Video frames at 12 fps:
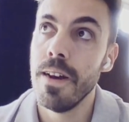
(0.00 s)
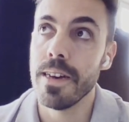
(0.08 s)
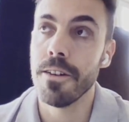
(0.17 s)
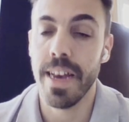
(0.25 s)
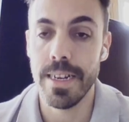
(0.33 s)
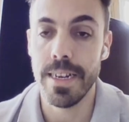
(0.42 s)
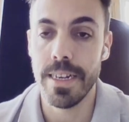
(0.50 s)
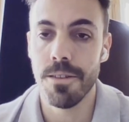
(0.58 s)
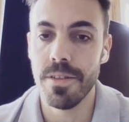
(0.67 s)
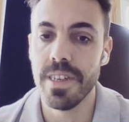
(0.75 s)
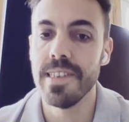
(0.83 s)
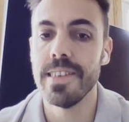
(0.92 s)
I thought, okay, I need to
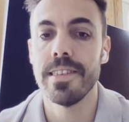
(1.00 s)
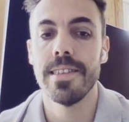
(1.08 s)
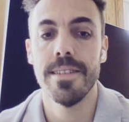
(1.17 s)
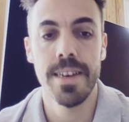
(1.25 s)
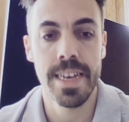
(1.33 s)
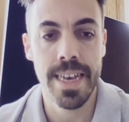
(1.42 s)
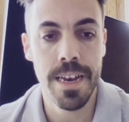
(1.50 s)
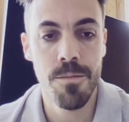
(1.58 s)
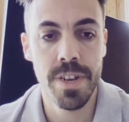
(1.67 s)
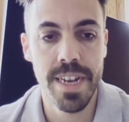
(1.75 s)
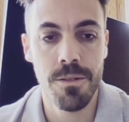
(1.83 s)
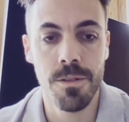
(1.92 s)
release this
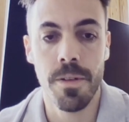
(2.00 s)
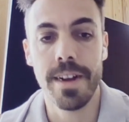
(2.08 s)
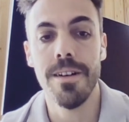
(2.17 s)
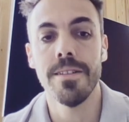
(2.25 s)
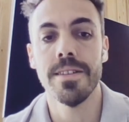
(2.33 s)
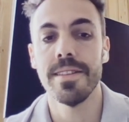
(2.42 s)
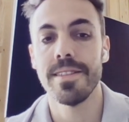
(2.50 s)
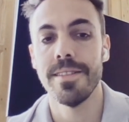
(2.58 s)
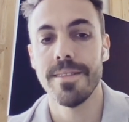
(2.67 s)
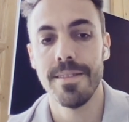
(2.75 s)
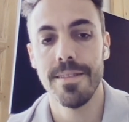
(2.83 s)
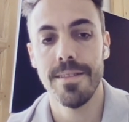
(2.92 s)
again, but now what do I call this?
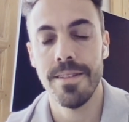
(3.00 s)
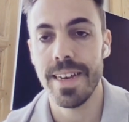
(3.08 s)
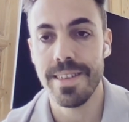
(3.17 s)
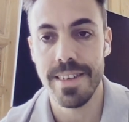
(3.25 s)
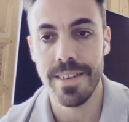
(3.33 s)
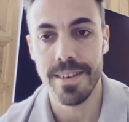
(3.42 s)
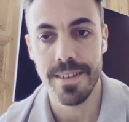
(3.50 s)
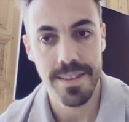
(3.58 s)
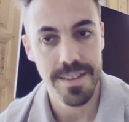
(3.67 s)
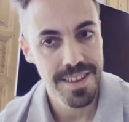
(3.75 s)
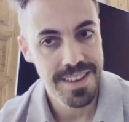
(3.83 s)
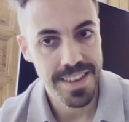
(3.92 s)
Because
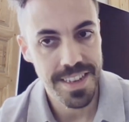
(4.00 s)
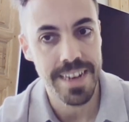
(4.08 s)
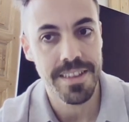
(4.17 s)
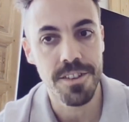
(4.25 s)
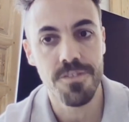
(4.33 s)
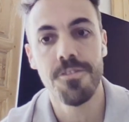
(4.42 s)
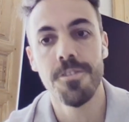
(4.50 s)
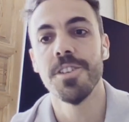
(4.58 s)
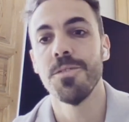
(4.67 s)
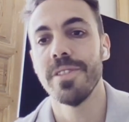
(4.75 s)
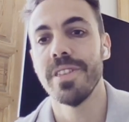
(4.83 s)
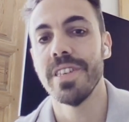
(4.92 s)
Alexi got there
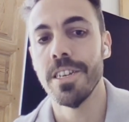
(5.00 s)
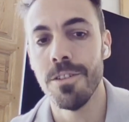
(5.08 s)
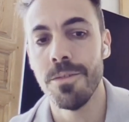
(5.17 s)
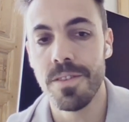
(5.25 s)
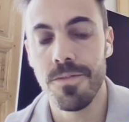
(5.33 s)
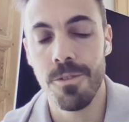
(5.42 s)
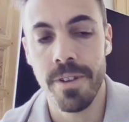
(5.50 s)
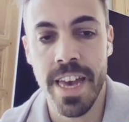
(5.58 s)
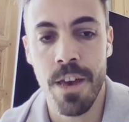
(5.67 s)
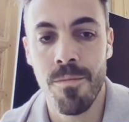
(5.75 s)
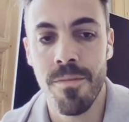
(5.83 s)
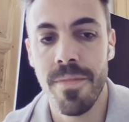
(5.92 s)
first with the YOLO V4
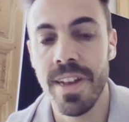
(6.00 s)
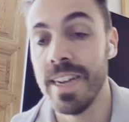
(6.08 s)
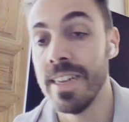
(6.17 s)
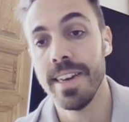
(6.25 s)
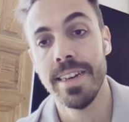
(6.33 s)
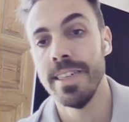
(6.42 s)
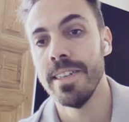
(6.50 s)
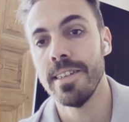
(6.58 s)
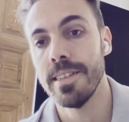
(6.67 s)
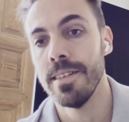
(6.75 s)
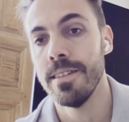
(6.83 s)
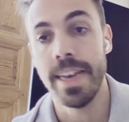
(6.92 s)
name. And I decided
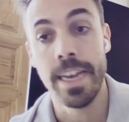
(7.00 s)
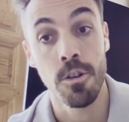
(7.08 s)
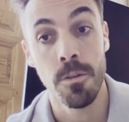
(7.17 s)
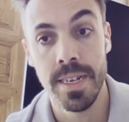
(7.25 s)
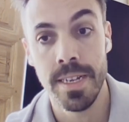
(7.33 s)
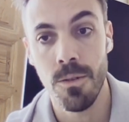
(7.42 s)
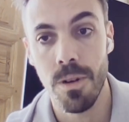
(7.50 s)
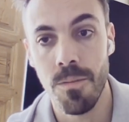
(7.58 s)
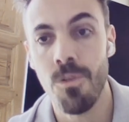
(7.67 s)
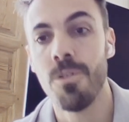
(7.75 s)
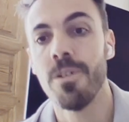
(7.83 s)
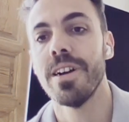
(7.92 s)
just to increment it
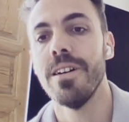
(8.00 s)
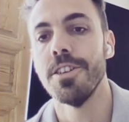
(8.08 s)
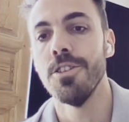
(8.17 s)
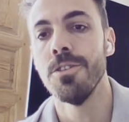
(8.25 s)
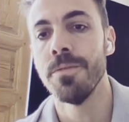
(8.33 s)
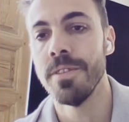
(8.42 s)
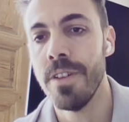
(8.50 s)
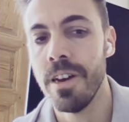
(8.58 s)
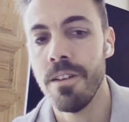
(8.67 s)
one more, call it YOLO.